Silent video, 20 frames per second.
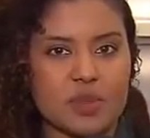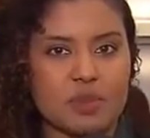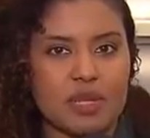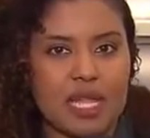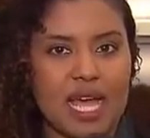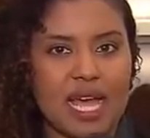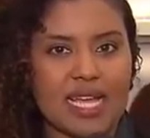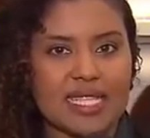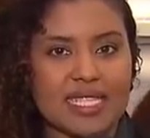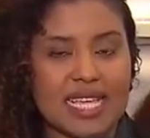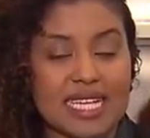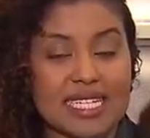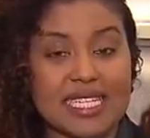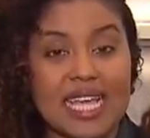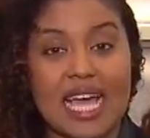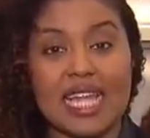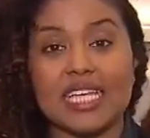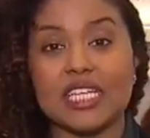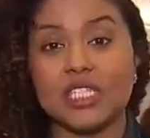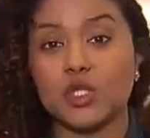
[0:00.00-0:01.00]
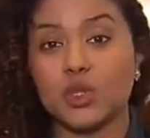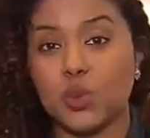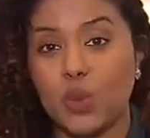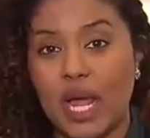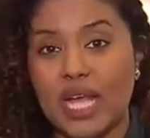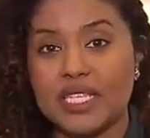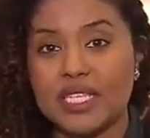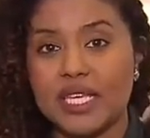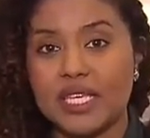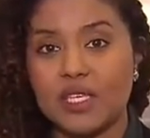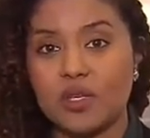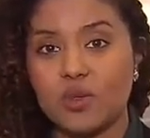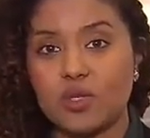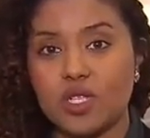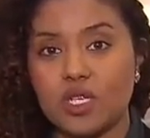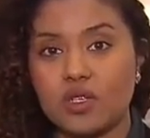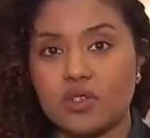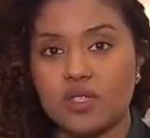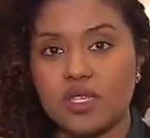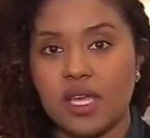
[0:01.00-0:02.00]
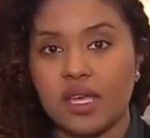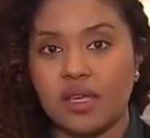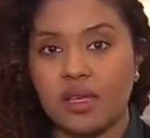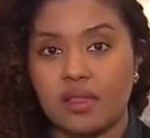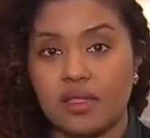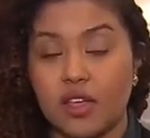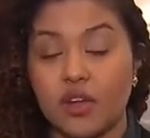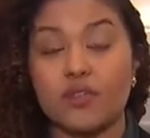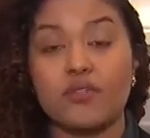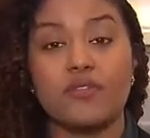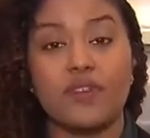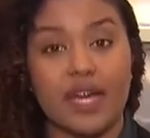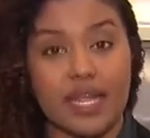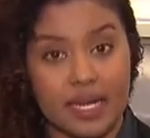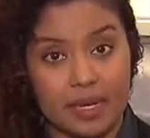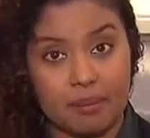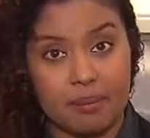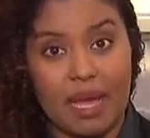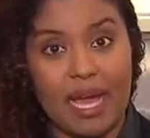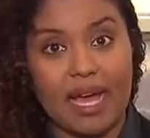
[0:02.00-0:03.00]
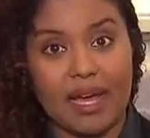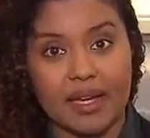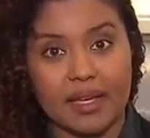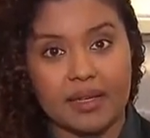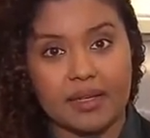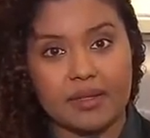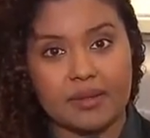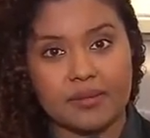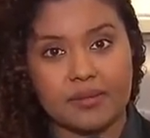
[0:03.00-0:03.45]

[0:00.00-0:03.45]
plans and telling transit users they're fighting back.